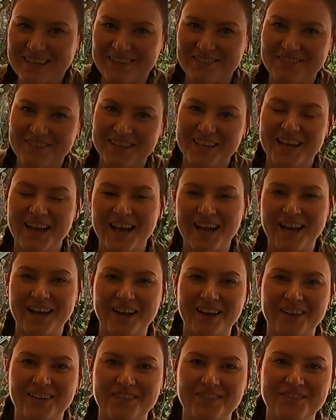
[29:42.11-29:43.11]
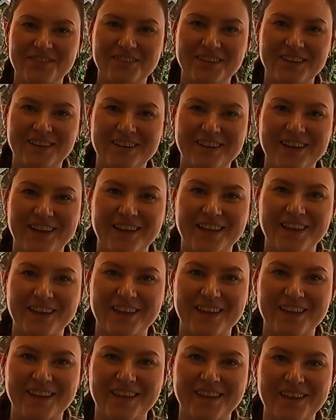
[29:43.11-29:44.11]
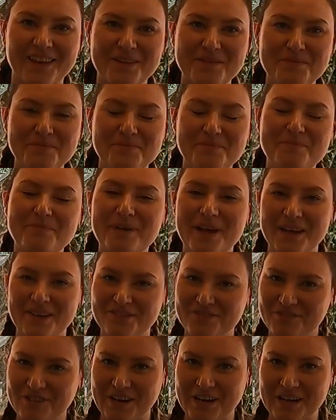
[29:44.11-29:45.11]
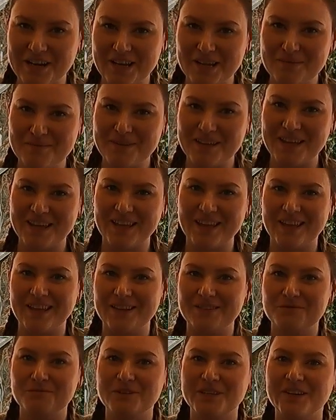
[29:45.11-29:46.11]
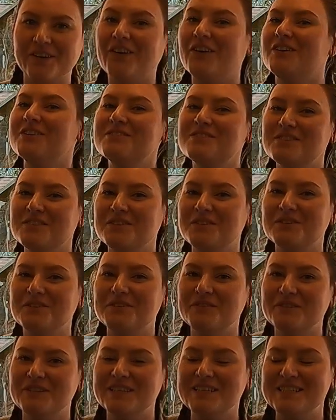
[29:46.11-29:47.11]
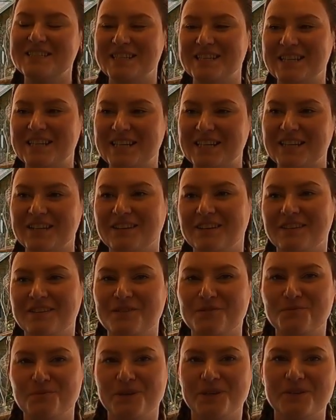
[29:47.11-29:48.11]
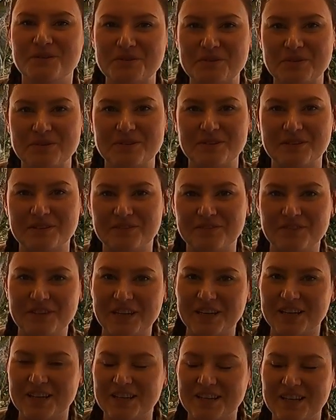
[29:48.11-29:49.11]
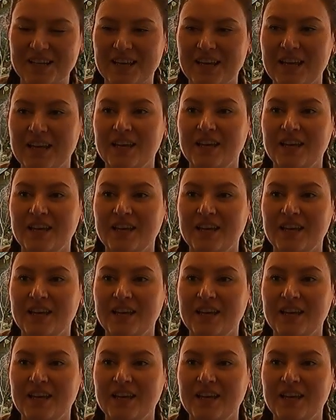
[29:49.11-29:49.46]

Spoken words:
We have a bed frame, and we also did the wheels on the van